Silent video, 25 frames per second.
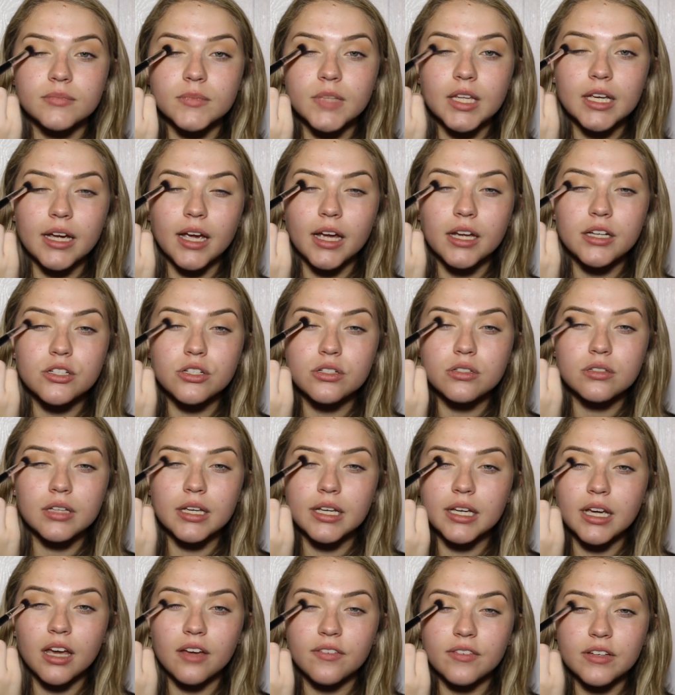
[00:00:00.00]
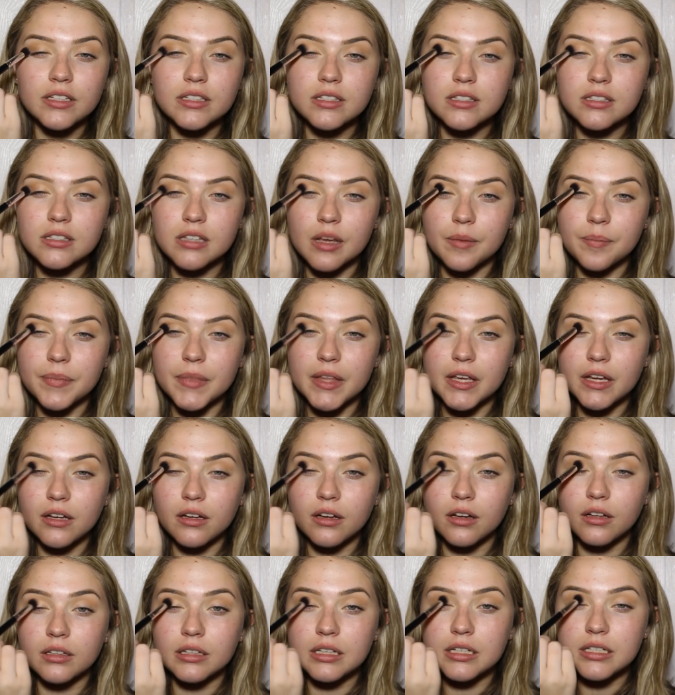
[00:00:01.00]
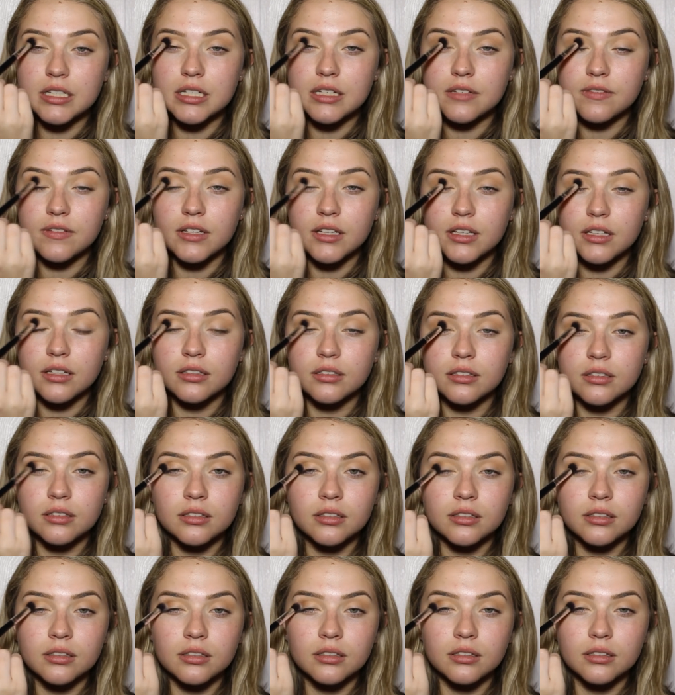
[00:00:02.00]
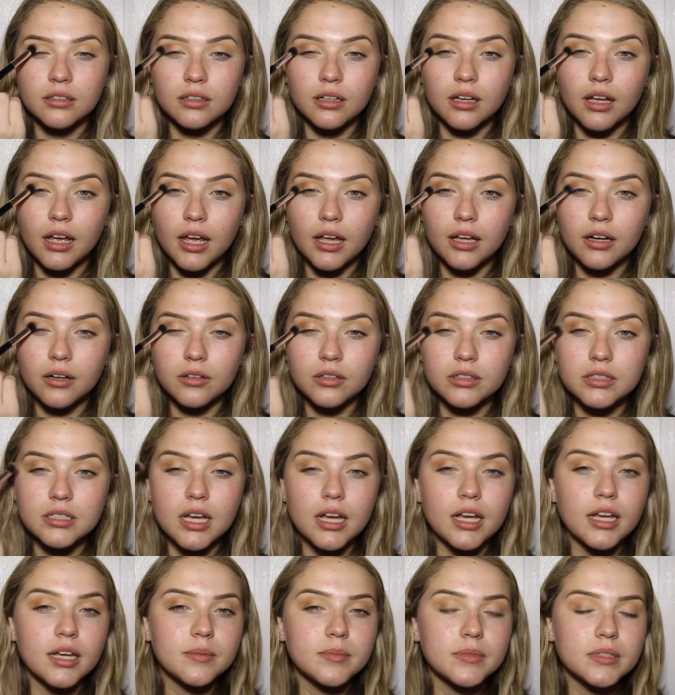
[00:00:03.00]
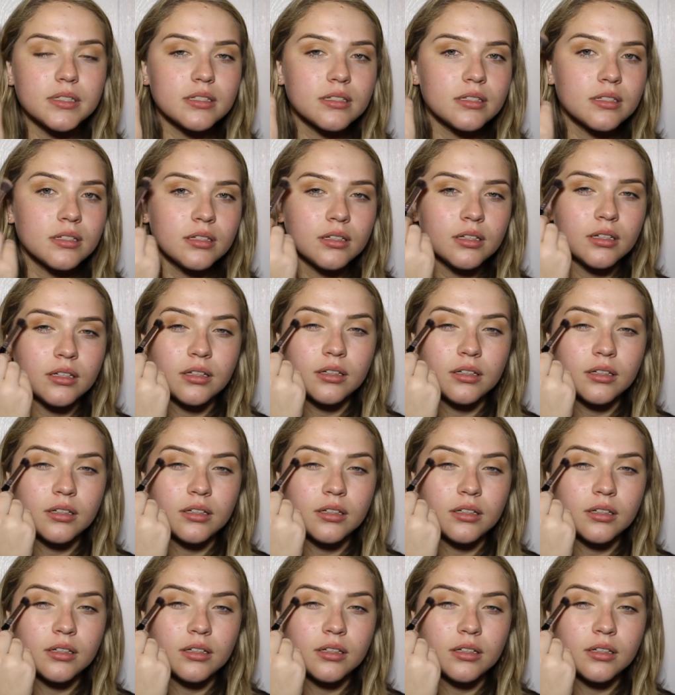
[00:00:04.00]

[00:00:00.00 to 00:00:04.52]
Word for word: Like I just like having something on the TV at all times.